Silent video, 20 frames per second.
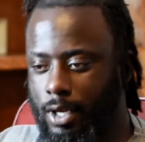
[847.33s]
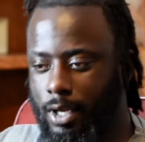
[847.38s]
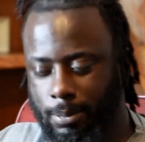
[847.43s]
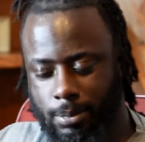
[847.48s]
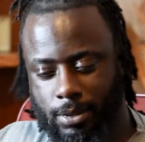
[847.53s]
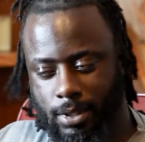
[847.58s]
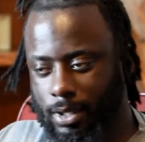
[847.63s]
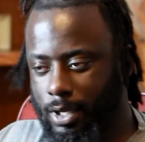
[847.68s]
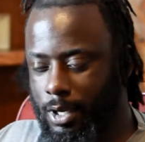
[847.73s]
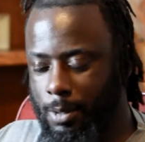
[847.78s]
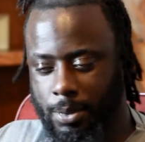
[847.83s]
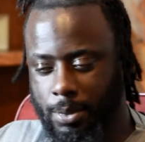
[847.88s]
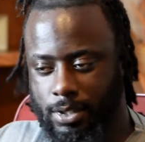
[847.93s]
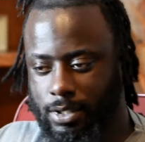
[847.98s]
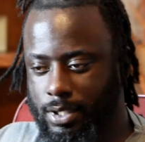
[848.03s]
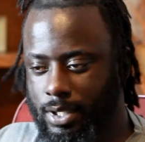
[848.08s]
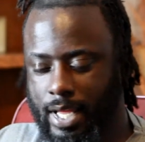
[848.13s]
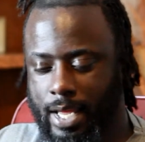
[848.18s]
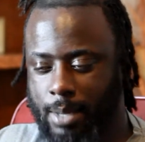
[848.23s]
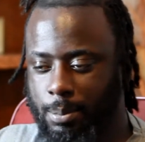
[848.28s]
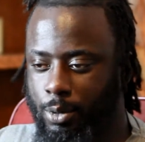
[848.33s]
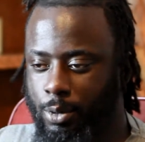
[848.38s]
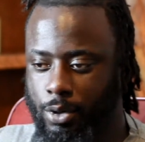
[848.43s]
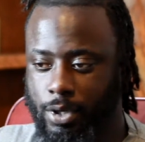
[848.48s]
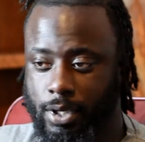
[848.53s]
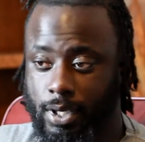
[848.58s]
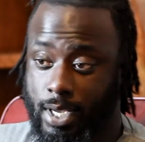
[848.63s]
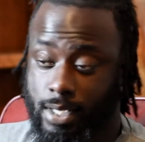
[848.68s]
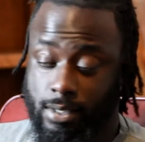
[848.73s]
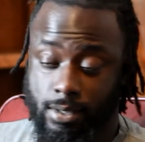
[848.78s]
Up into that
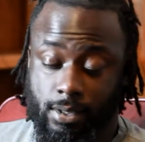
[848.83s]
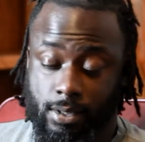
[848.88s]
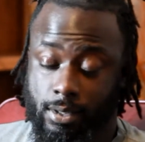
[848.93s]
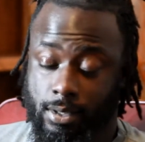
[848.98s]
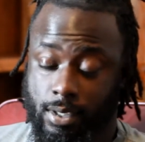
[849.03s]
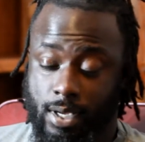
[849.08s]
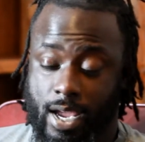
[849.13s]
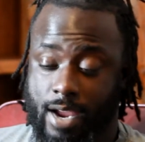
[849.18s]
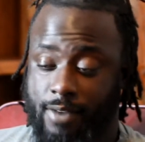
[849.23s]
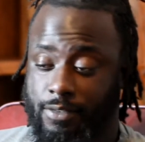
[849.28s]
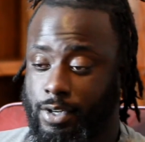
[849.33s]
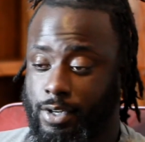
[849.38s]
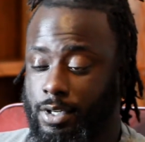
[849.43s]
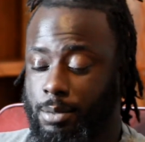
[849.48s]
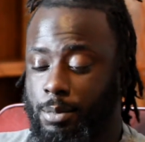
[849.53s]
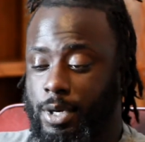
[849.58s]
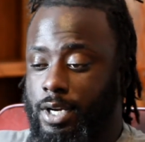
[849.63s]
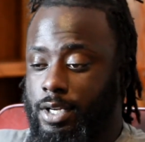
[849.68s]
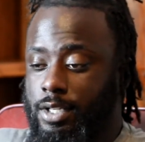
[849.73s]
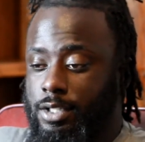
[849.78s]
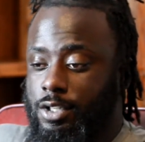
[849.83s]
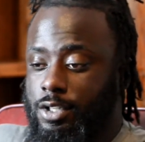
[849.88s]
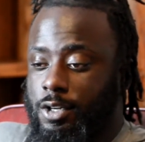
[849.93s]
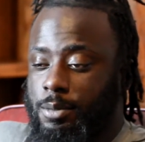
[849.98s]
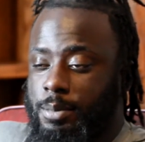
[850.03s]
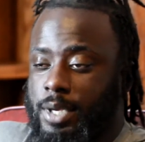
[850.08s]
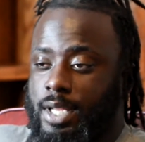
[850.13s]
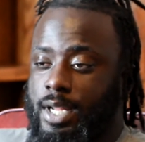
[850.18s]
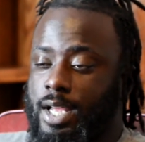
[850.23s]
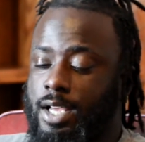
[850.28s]
point, as an African-American
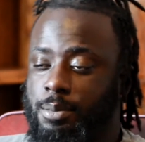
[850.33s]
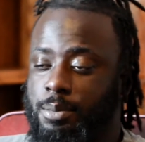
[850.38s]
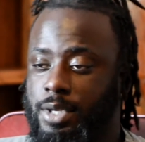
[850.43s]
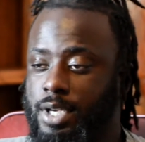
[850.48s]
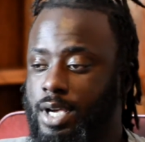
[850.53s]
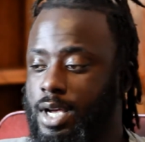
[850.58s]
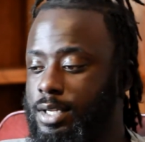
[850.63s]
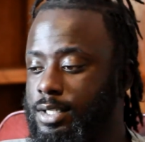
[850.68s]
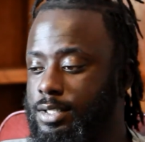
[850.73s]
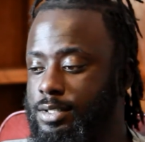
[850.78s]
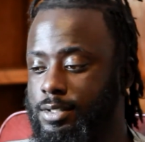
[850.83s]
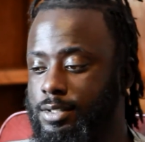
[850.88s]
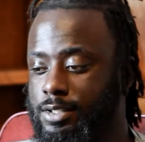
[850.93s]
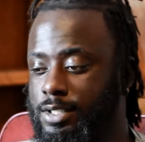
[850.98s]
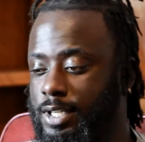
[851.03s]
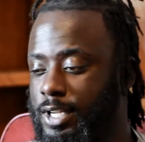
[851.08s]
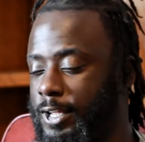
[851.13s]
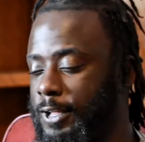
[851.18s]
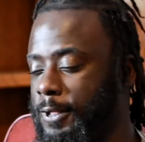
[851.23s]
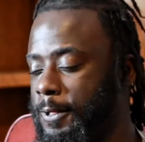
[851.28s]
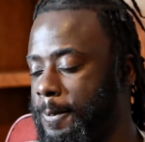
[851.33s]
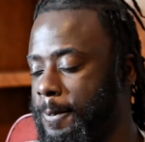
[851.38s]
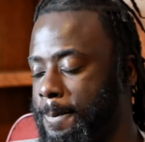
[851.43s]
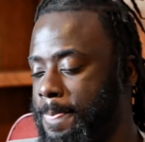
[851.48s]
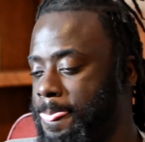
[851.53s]
young man, I can be honest in saying,